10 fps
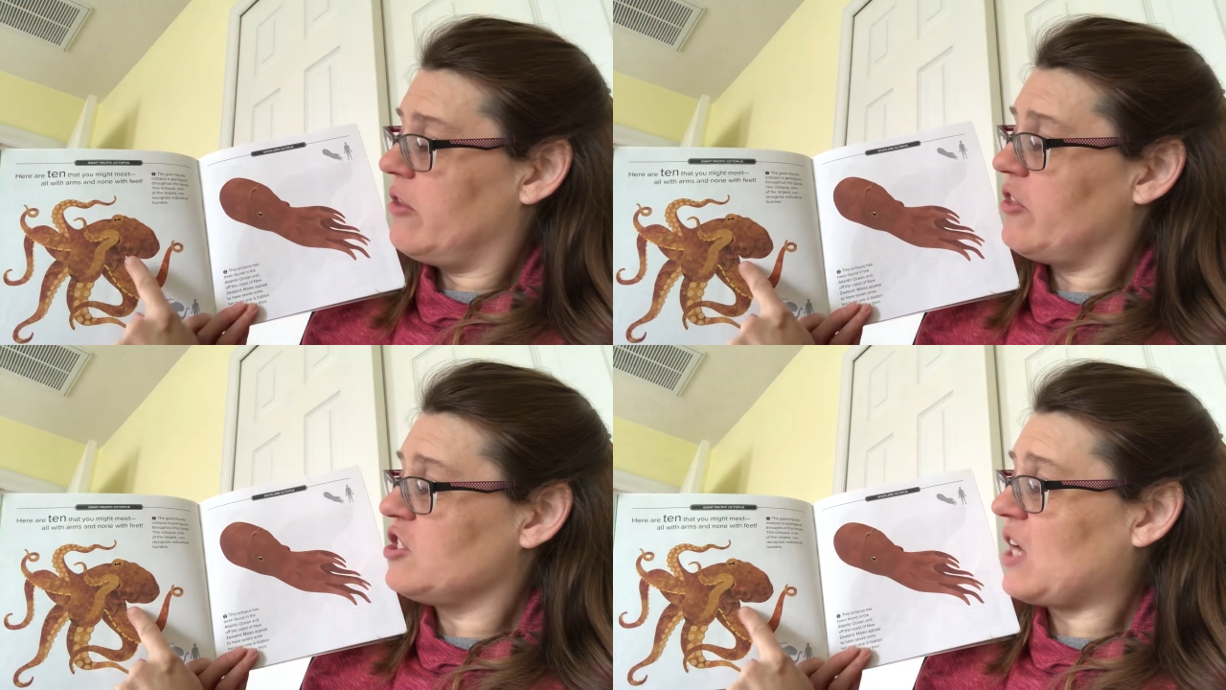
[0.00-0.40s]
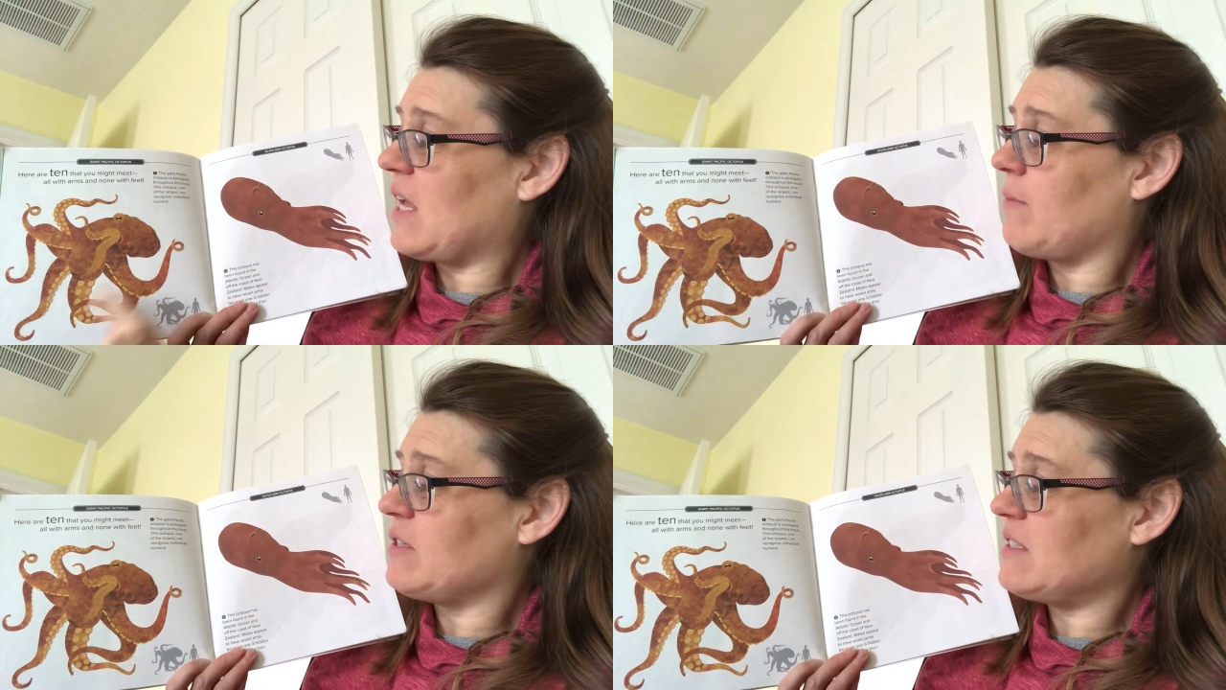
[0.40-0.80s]
The
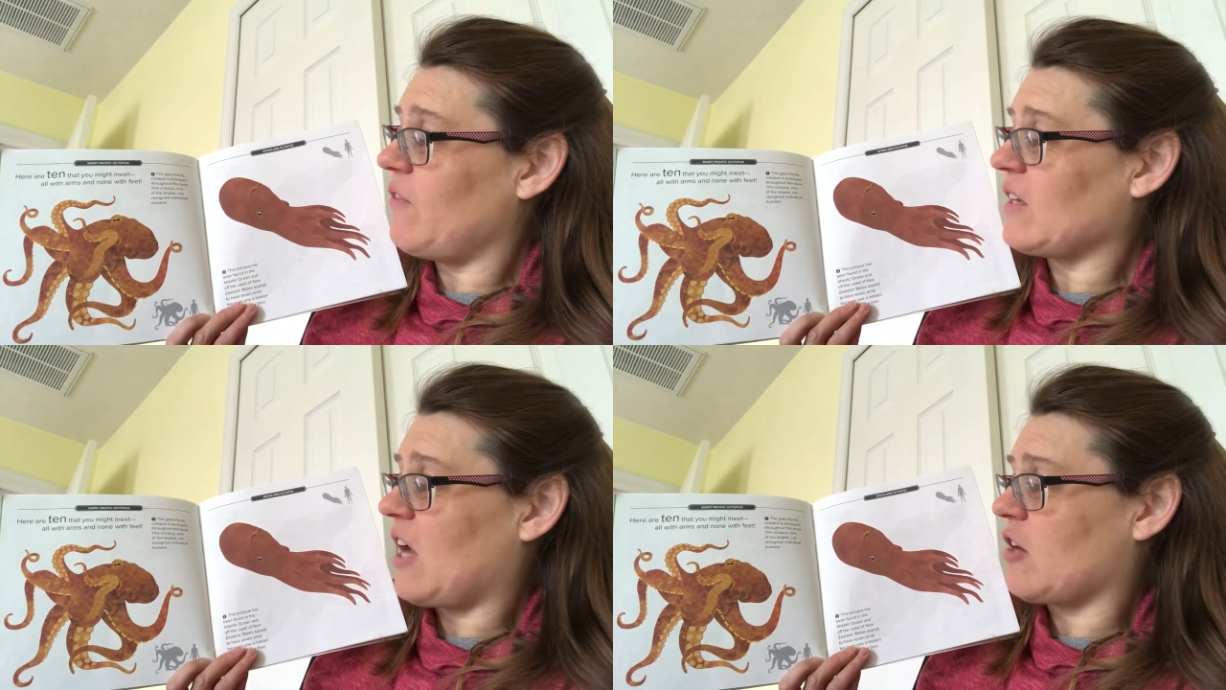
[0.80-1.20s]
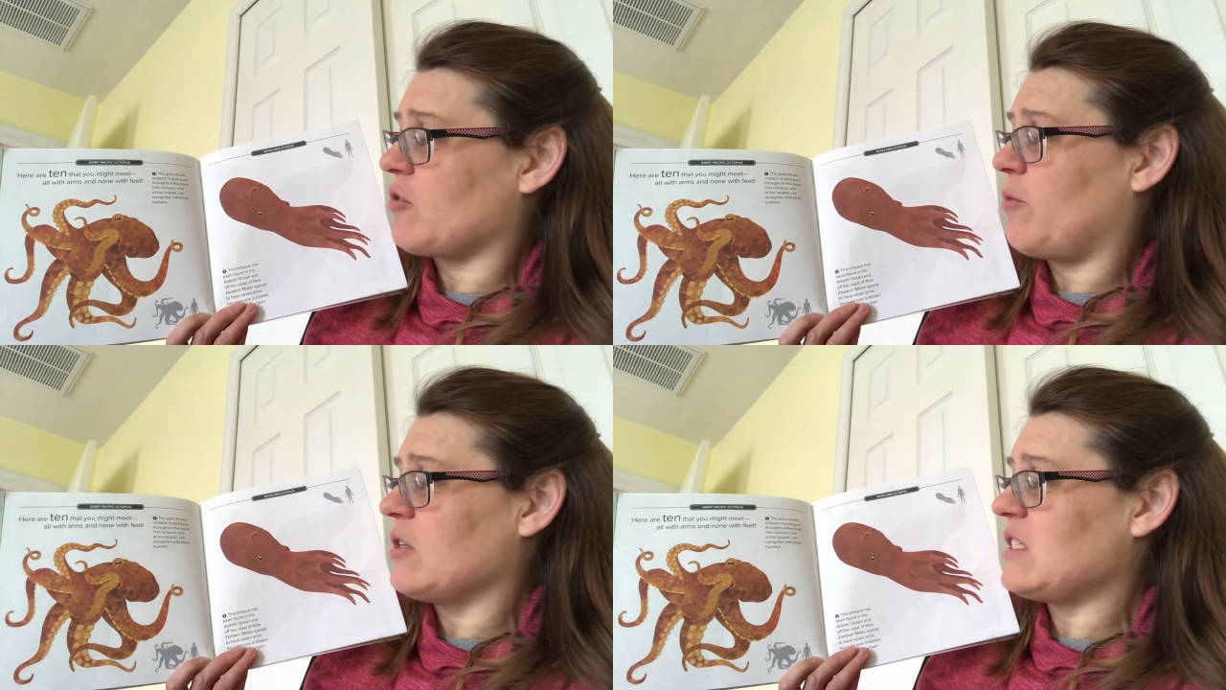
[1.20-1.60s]
giant Pacific
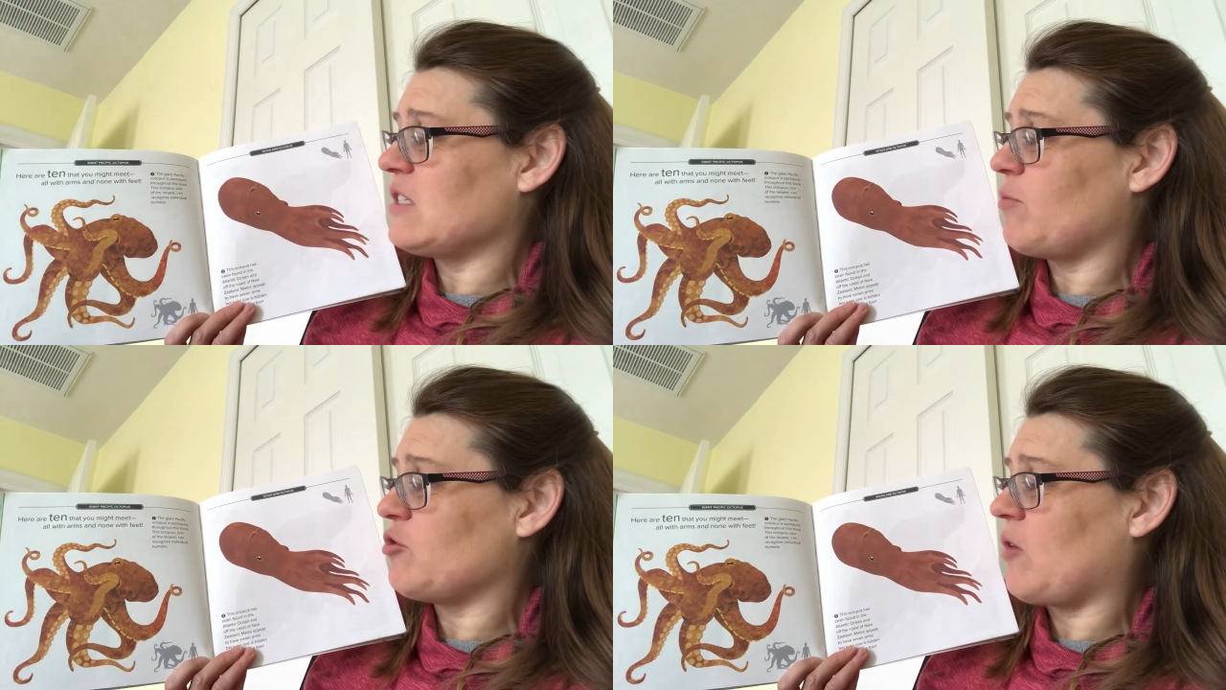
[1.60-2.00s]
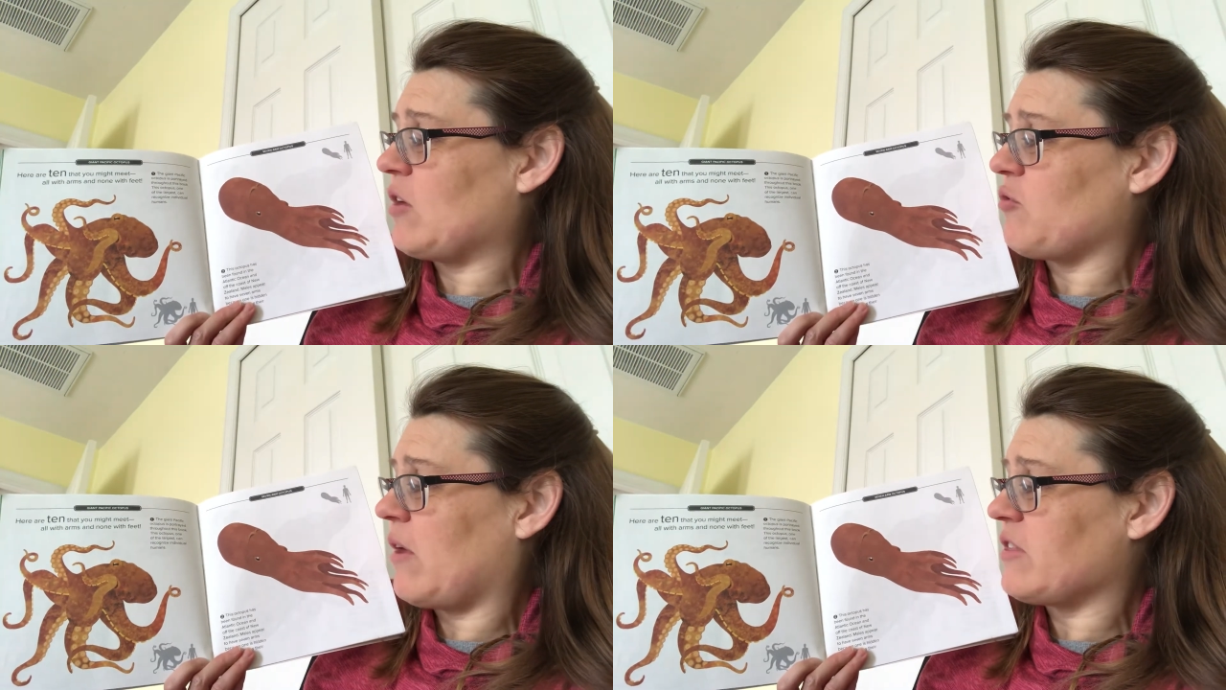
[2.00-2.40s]
octopus is portrayed
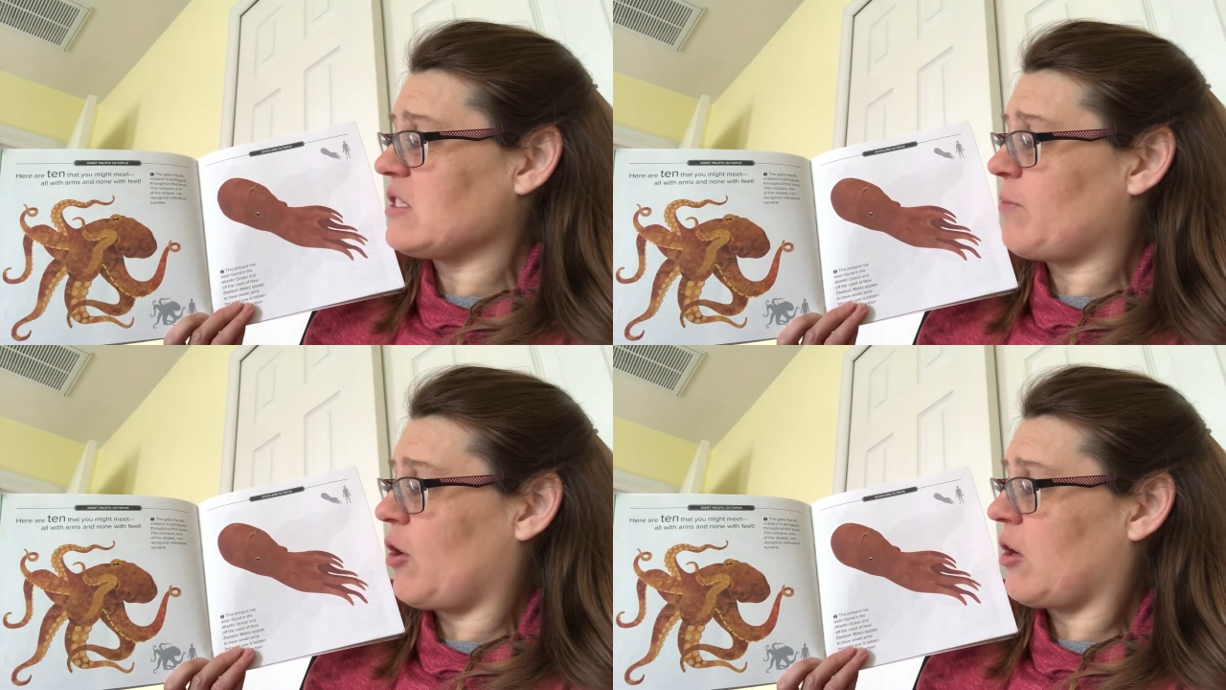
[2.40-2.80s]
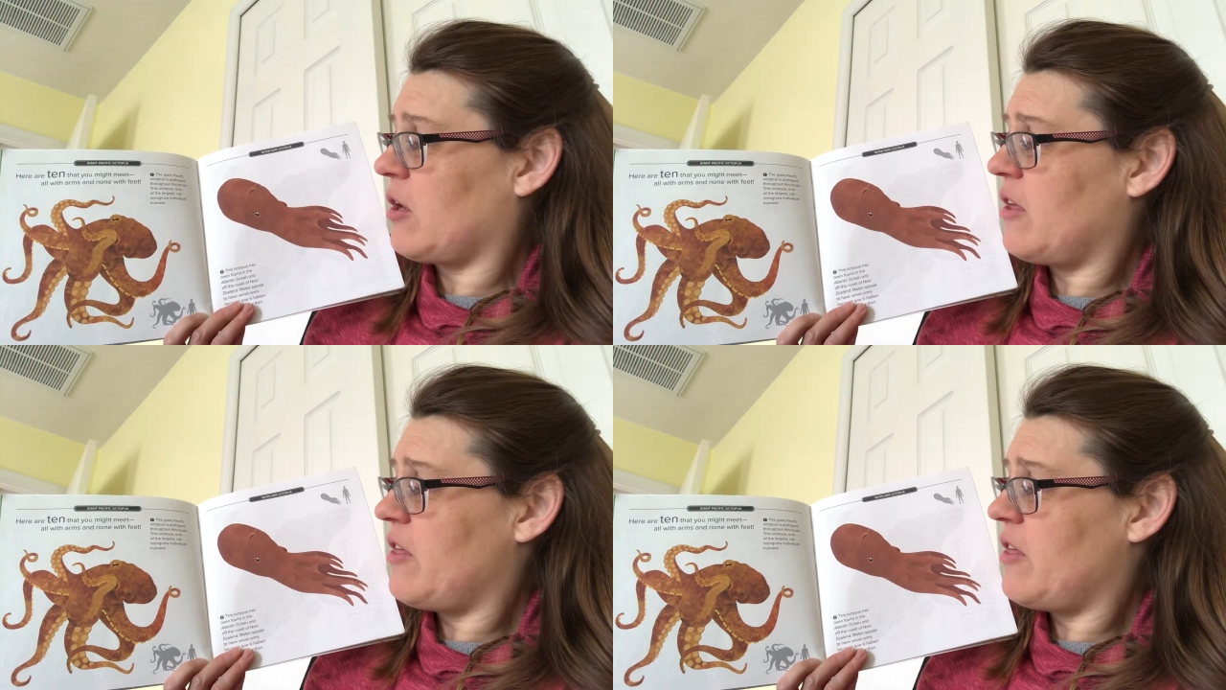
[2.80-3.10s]
throughout this book.